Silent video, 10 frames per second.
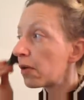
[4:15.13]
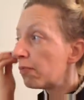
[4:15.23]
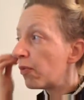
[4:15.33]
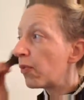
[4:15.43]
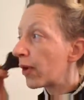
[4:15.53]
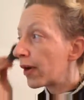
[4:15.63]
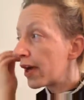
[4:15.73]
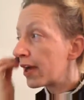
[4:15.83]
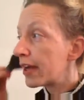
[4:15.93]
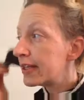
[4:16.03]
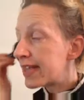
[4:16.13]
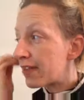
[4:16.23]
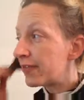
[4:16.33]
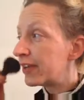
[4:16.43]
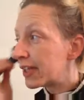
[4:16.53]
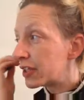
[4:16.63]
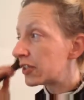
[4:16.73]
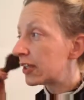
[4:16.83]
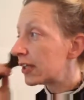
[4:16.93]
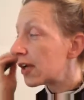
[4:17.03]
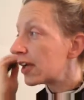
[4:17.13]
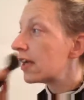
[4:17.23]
more definition.